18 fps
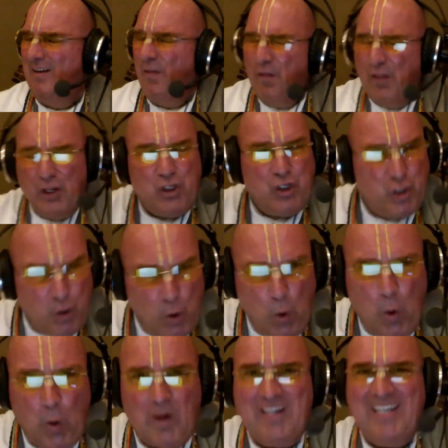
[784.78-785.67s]
the
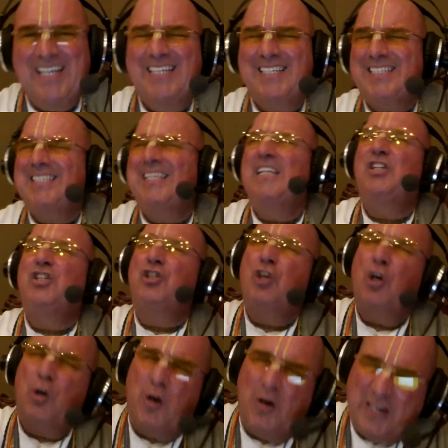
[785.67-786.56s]
cure is the
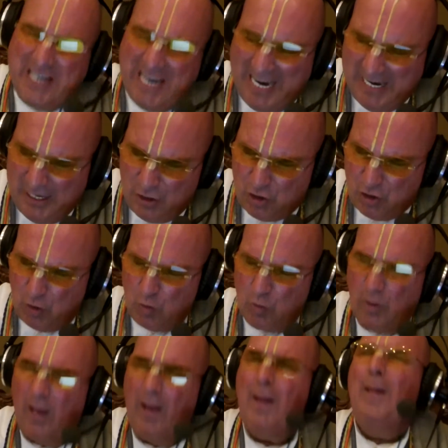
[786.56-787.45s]
sugarcane juice.